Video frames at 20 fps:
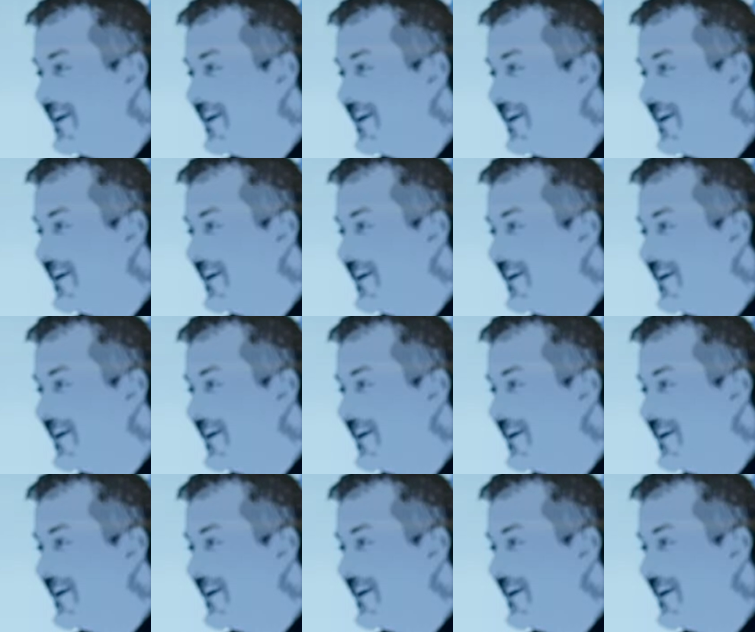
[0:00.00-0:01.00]

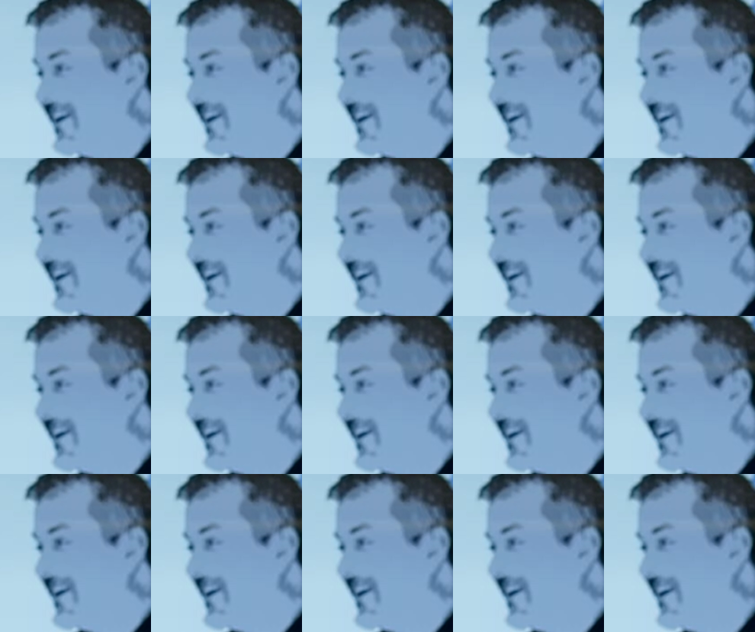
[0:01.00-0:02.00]

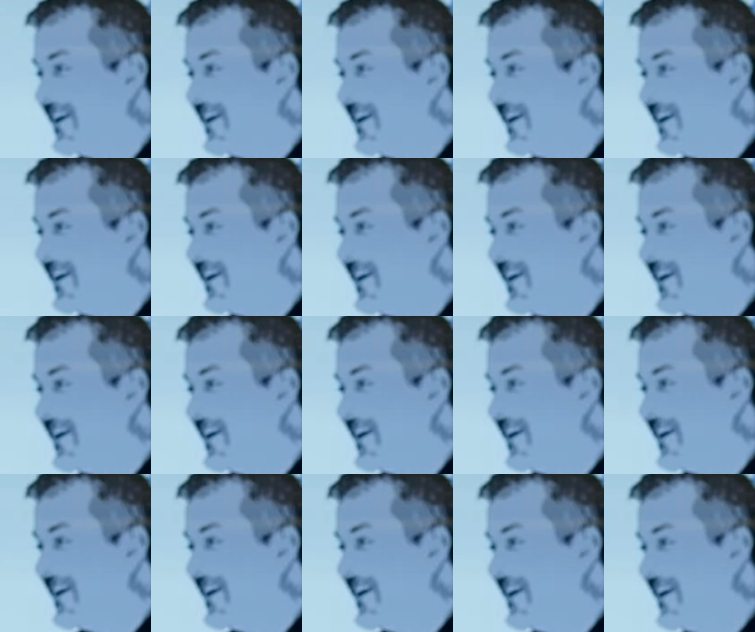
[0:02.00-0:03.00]

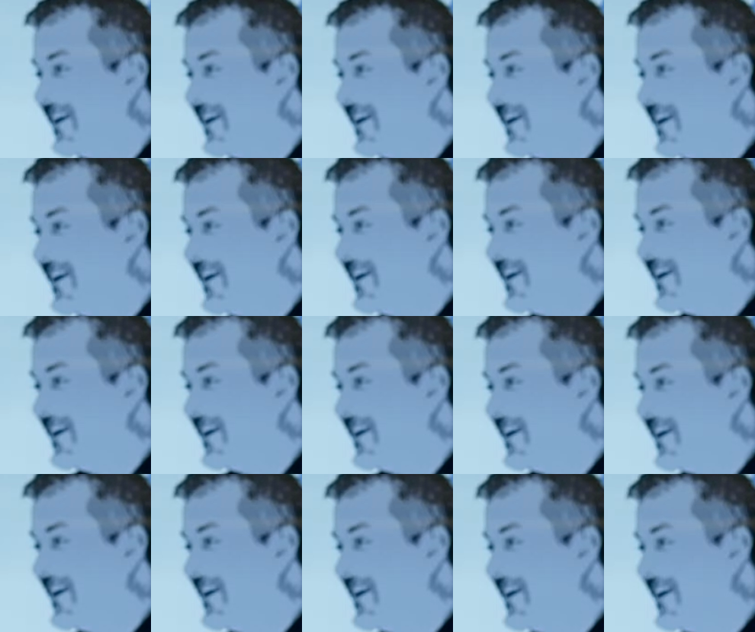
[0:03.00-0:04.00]

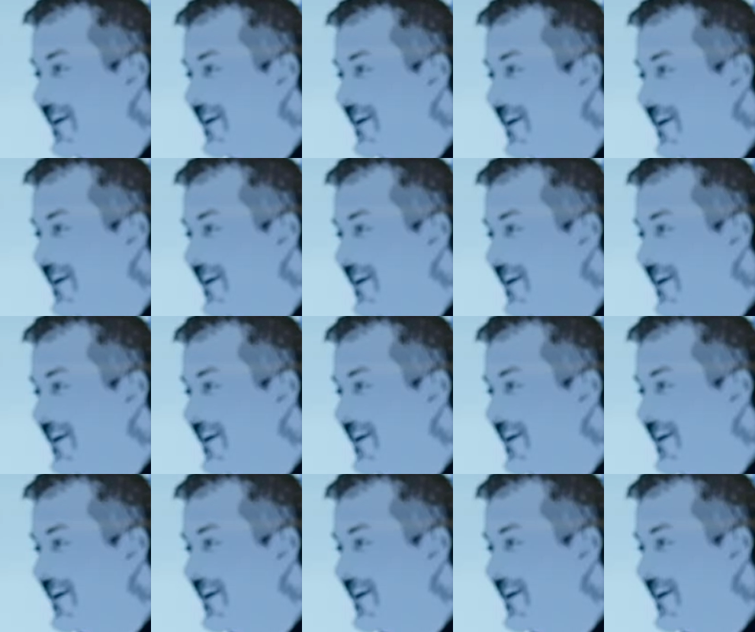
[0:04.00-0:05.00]

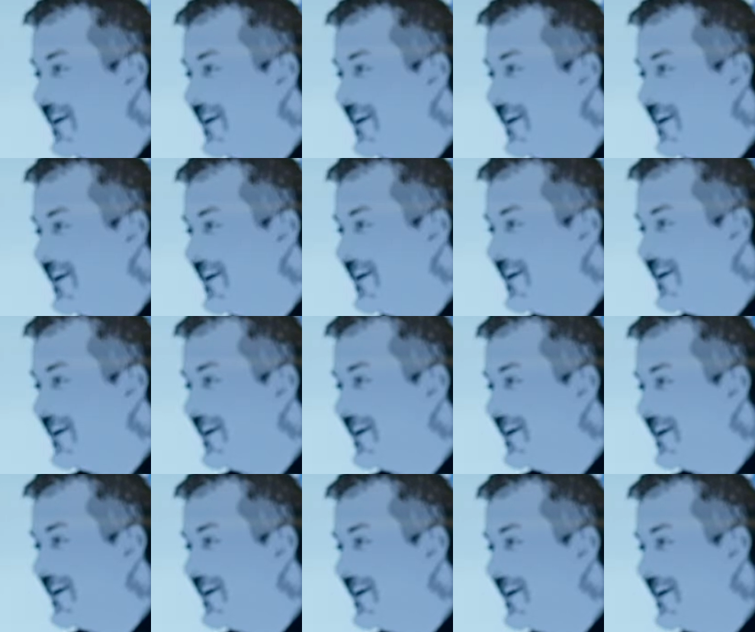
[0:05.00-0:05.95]
This person isn't speaking.